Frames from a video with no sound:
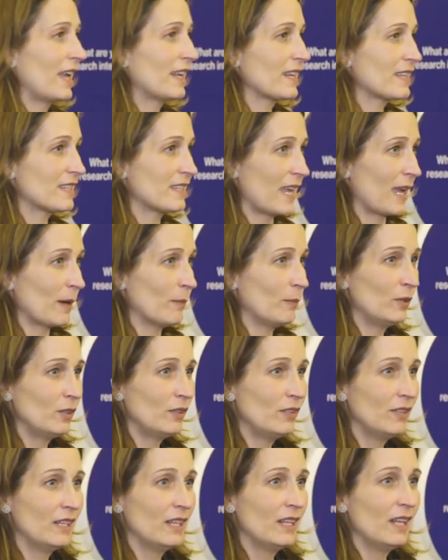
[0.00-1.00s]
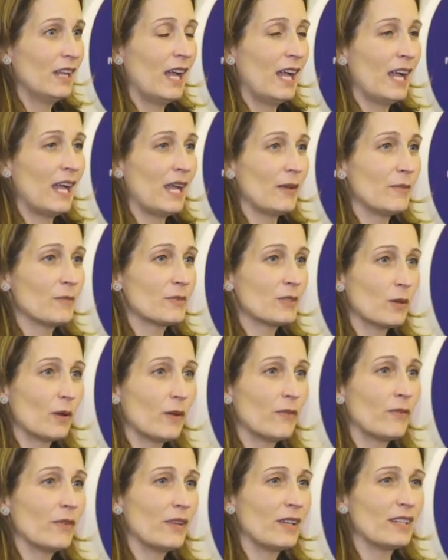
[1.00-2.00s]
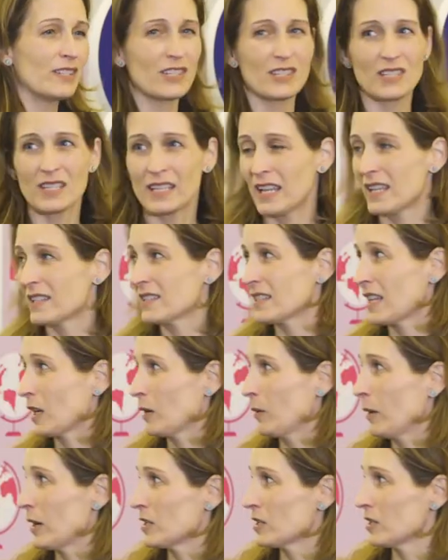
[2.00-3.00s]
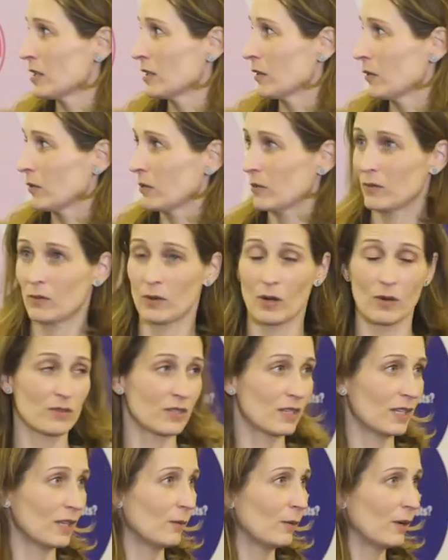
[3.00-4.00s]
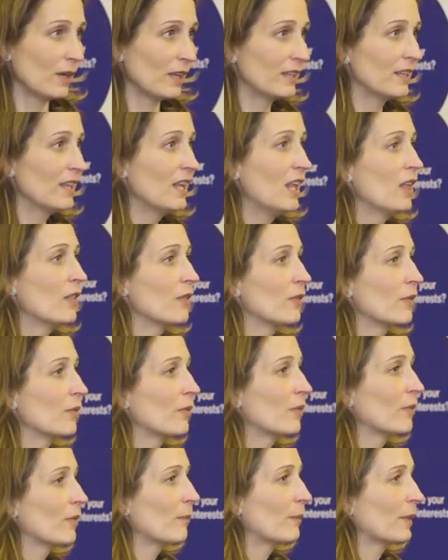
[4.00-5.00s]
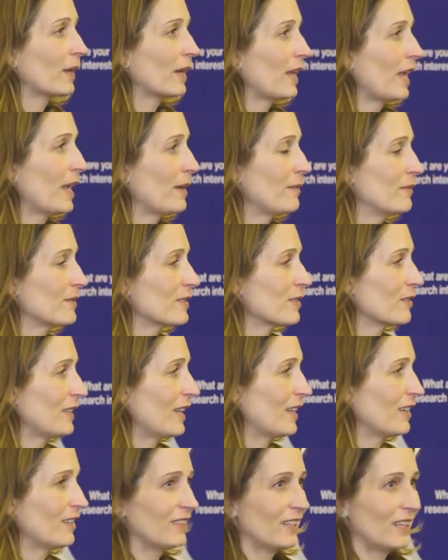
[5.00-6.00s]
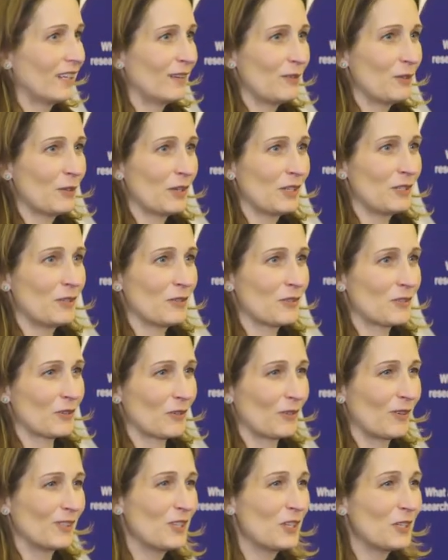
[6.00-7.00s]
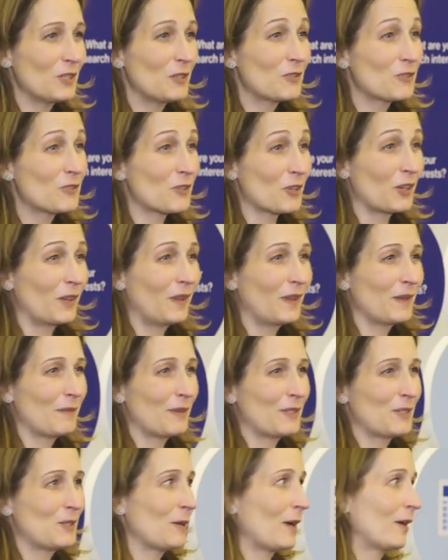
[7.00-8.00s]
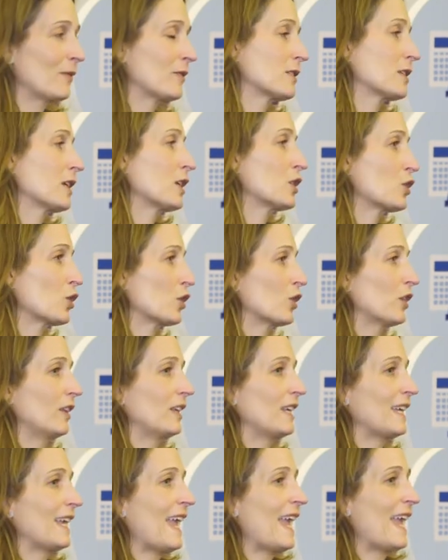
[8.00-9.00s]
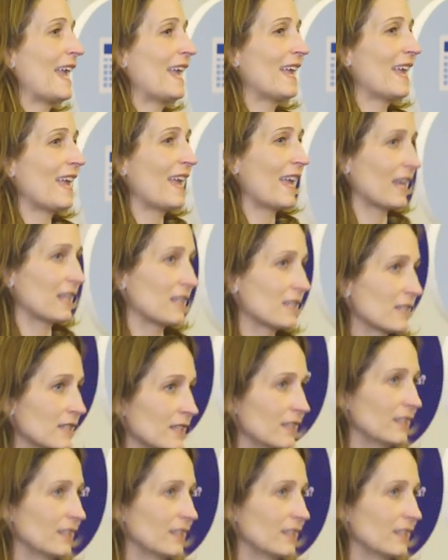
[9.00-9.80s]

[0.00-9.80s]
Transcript: an example. Um, so if, and just in case that question throws anyone, but um, so now, none of you can use journal. Well, you can use journaling, but you have to say journaling and